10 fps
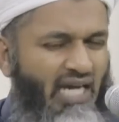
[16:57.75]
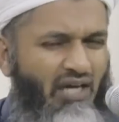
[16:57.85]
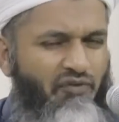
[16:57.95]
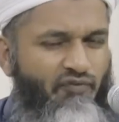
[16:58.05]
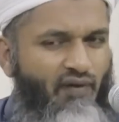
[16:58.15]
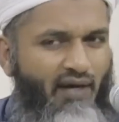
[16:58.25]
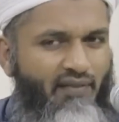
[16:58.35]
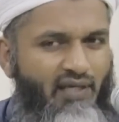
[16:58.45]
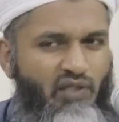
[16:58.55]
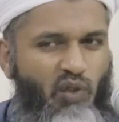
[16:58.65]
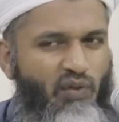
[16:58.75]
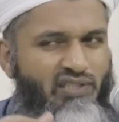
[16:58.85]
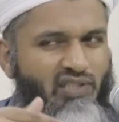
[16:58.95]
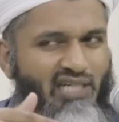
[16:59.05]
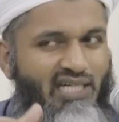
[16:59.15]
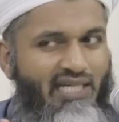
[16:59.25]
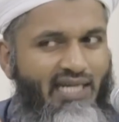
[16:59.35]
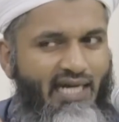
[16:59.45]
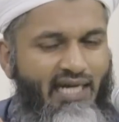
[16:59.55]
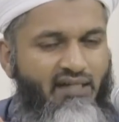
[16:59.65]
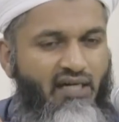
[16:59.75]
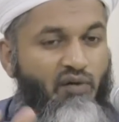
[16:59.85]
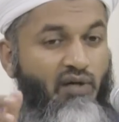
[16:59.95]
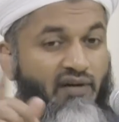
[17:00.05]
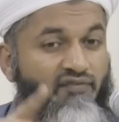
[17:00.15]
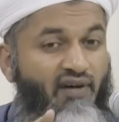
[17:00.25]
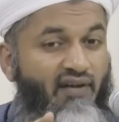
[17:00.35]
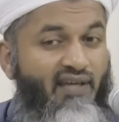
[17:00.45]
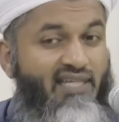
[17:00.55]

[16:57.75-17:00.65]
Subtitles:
Our father, you know, he's in a clear error, or our father